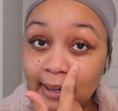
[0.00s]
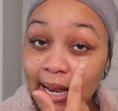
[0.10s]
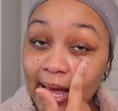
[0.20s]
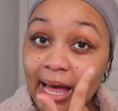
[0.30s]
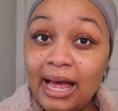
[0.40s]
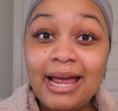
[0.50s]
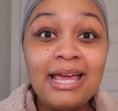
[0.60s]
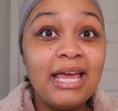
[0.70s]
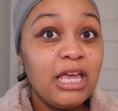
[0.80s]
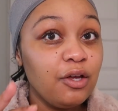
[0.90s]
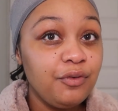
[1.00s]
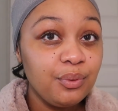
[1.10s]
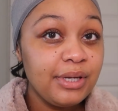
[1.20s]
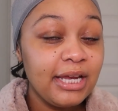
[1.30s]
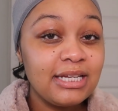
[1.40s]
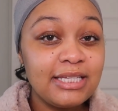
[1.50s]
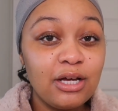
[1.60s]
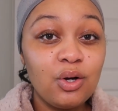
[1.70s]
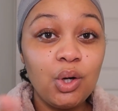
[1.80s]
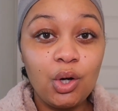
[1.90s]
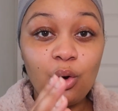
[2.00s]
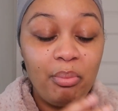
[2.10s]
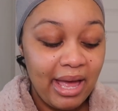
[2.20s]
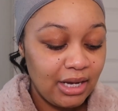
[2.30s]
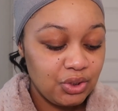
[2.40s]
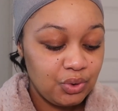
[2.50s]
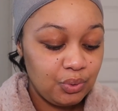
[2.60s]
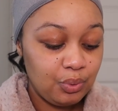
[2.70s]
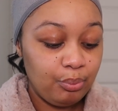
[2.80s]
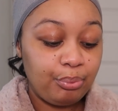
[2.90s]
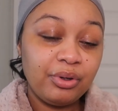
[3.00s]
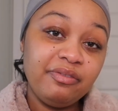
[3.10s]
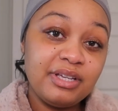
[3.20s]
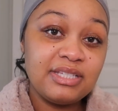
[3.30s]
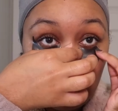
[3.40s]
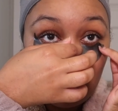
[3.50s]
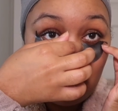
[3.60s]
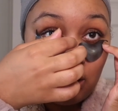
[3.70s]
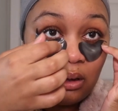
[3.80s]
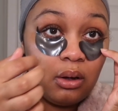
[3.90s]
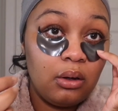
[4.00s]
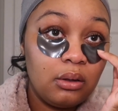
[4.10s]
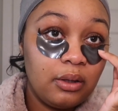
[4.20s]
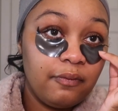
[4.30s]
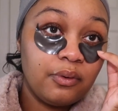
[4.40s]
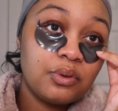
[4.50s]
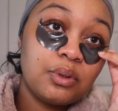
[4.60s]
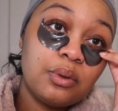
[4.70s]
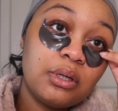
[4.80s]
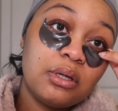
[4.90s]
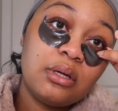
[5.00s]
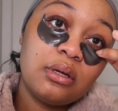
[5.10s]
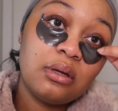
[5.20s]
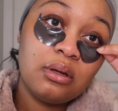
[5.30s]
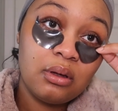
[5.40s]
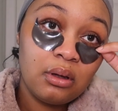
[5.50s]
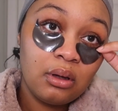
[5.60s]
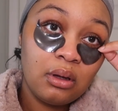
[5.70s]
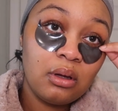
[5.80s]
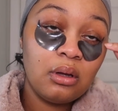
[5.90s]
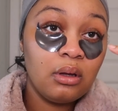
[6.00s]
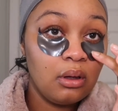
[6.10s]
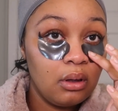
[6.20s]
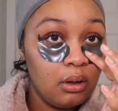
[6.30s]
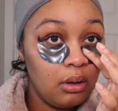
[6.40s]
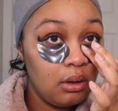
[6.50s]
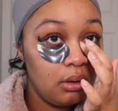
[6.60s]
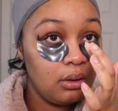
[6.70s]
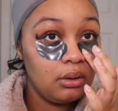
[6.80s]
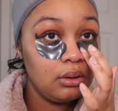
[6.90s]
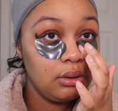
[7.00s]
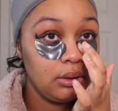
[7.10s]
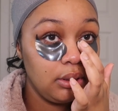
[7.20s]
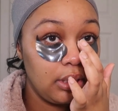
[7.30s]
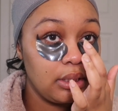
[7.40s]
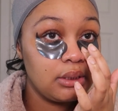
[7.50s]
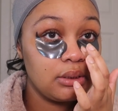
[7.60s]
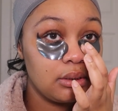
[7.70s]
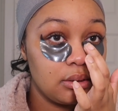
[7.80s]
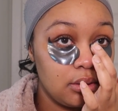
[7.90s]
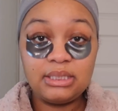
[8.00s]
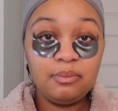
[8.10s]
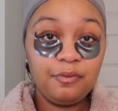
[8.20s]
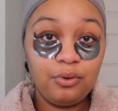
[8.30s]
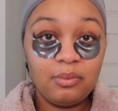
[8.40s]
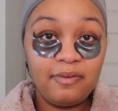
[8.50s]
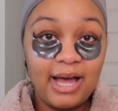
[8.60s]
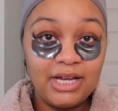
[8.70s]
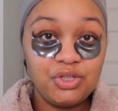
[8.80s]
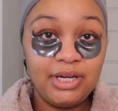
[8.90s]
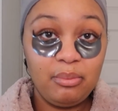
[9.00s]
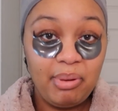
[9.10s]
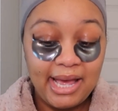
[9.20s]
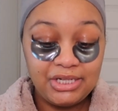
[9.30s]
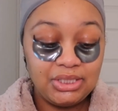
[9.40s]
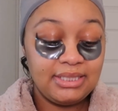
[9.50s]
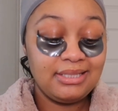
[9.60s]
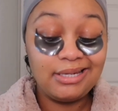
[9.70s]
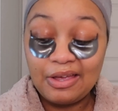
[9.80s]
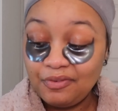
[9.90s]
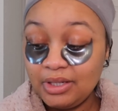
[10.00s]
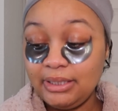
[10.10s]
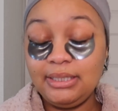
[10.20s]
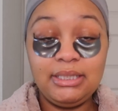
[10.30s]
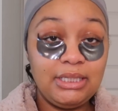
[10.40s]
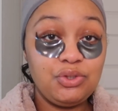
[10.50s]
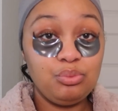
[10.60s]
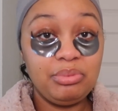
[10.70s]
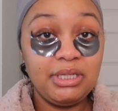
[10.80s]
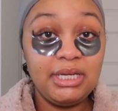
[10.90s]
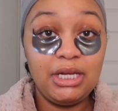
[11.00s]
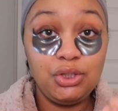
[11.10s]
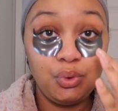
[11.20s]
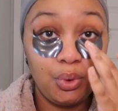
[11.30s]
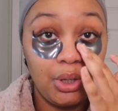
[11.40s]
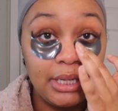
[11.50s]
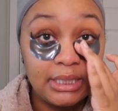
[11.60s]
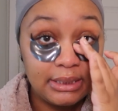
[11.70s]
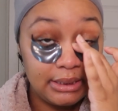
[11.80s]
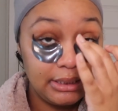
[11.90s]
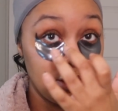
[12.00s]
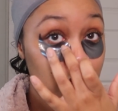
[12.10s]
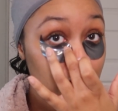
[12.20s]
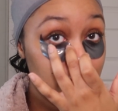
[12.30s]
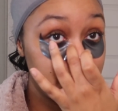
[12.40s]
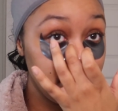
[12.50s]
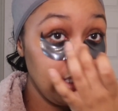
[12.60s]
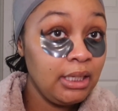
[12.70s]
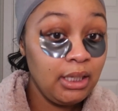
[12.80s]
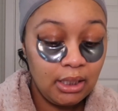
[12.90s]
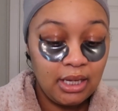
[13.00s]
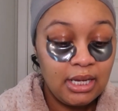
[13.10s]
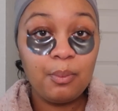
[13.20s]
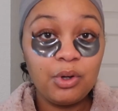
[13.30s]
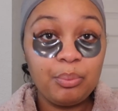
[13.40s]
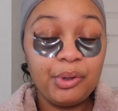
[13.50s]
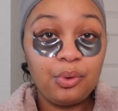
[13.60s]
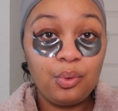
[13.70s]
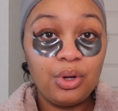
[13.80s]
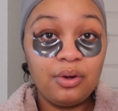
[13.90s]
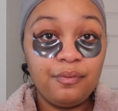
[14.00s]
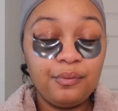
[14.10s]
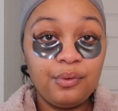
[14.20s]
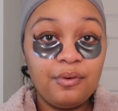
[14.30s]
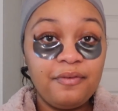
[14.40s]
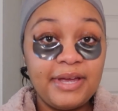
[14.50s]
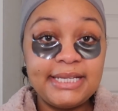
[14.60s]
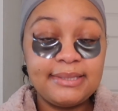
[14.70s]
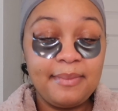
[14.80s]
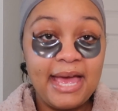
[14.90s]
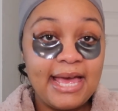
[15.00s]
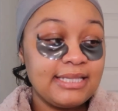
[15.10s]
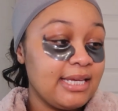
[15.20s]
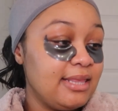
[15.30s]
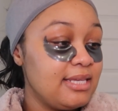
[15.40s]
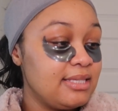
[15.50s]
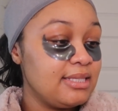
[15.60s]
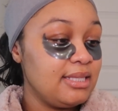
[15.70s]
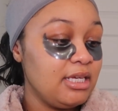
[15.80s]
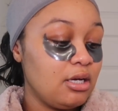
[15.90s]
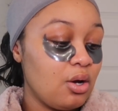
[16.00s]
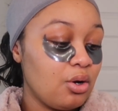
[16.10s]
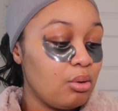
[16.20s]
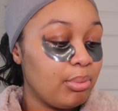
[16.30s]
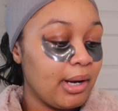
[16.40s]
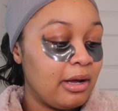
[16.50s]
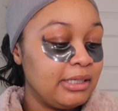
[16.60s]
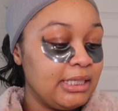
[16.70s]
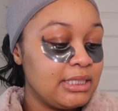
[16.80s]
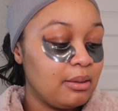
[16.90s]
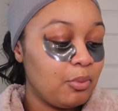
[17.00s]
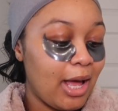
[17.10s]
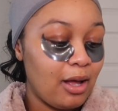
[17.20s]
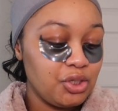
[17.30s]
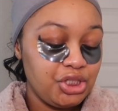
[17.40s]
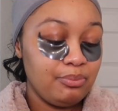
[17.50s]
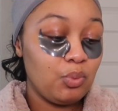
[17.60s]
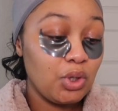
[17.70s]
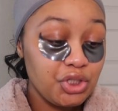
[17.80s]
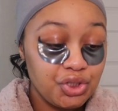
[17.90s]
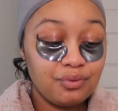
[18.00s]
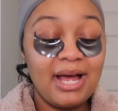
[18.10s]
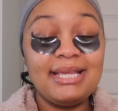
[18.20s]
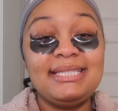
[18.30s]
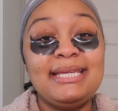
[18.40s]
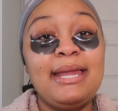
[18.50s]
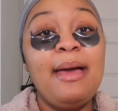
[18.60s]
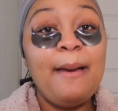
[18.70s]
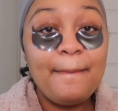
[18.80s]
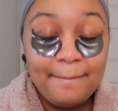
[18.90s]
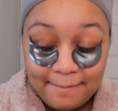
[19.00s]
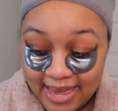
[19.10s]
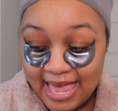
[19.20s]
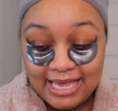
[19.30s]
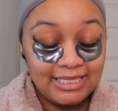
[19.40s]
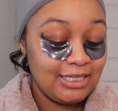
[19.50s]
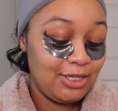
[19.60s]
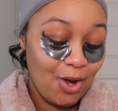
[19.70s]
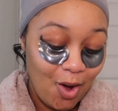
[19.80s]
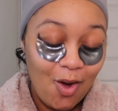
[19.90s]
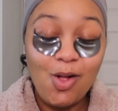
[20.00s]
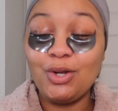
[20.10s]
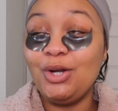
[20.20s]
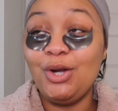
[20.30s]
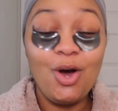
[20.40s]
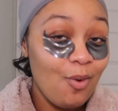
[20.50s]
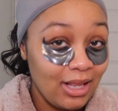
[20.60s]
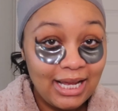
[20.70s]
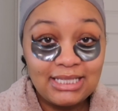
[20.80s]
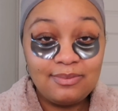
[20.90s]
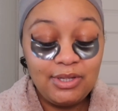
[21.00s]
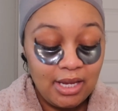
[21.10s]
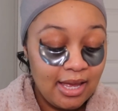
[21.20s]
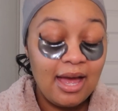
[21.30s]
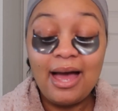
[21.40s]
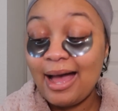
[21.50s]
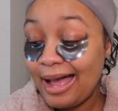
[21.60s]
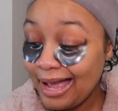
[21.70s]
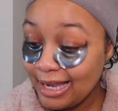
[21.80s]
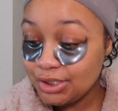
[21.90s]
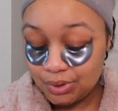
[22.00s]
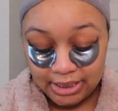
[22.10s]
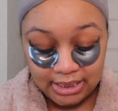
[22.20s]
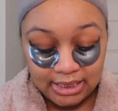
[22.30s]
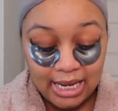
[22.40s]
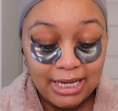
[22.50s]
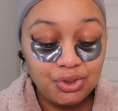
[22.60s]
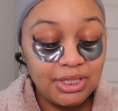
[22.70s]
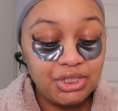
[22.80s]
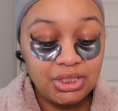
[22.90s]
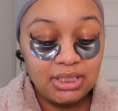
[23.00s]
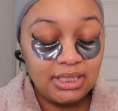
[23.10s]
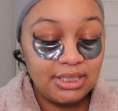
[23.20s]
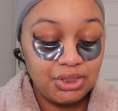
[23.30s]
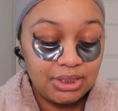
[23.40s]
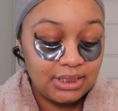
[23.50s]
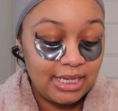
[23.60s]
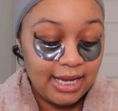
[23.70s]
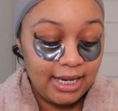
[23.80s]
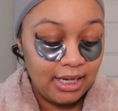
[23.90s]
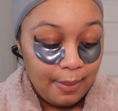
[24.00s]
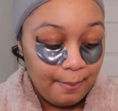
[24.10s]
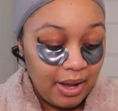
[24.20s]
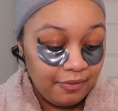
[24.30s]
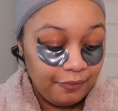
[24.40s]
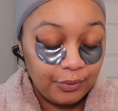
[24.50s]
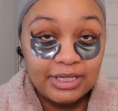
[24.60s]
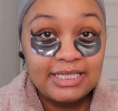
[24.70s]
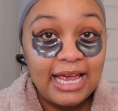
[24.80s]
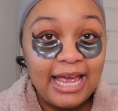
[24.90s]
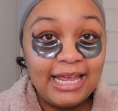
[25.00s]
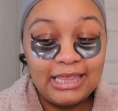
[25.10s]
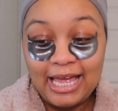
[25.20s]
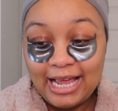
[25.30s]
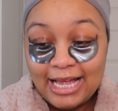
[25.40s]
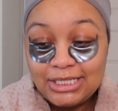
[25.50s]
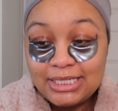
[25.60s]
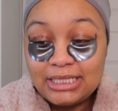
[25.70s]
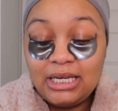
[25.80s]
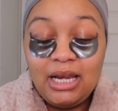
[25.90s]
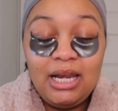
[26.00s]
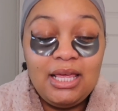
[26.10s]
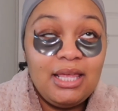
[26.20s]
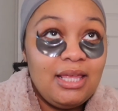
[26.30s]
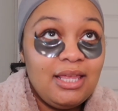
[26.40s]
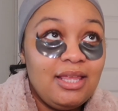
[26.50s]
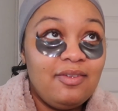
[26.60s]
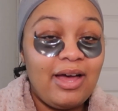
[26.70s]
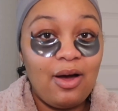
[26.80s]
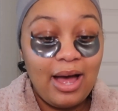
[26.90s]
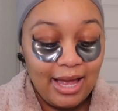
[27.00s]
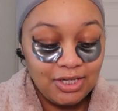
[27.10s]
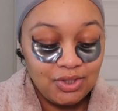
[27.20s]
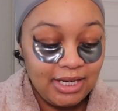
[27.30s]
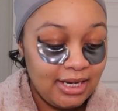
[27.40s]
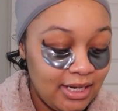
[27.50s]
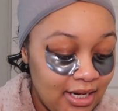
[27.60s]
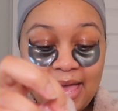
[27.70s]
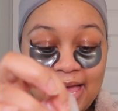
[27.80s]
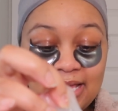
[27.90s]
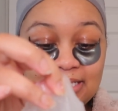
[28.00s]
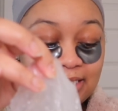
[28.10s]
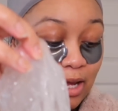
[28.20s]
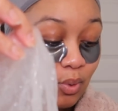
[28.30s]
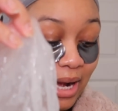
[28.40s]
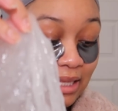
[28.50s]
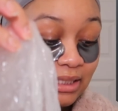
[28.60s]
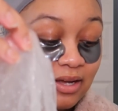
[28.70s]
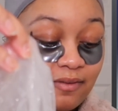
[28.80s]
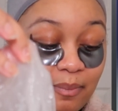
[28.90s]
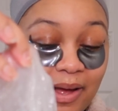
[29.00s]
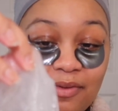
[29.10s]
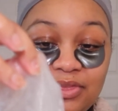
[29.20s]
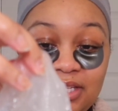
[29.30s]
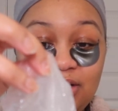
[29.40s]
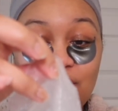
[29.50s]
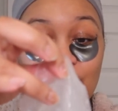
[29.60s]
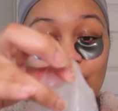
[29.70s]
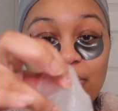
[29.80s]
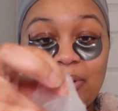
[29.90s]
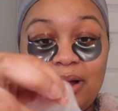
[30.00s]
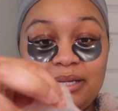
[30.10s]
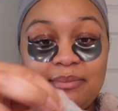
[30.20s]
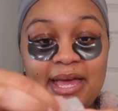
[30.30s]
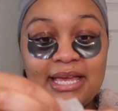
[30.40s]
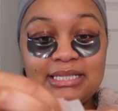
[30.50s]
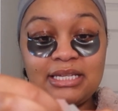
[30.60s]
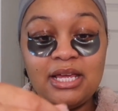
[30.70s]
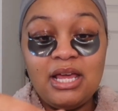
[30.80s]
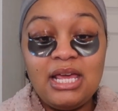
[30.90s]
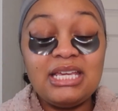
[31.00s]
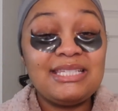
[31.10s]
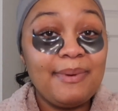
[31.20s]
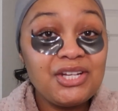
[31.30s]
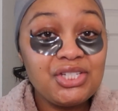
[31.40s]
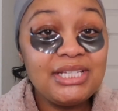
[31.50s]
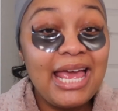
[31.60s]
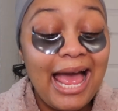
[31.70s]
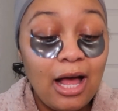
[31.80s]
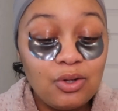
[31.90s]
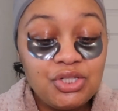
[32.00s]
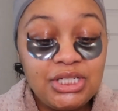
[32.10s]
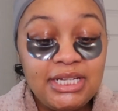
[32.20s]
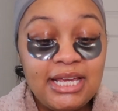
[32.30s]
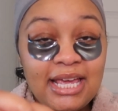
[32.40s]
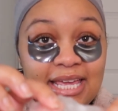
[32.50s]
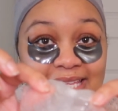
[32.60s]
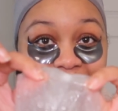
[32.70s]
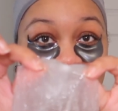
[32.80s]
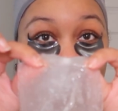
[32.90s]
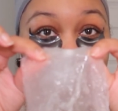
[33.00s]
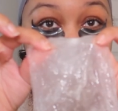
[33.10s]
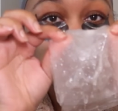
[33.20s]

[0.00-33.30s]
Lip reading: my eye. If you can't tell, go back to previous videos and you'll see a dramatic difference. Yes. Some form of hydrating patches definitely need to be in your skin routine. Now I'm gonna put on a full face mask, and this is the Cocoa Brownie Double Algae Moisturizing Mask. Y'all know I like to be hydrated. Hydration is just like my forte. Like, I just live how hydrating mask. Now what I love about the Cocoa Brownie mask, especially algae, is like a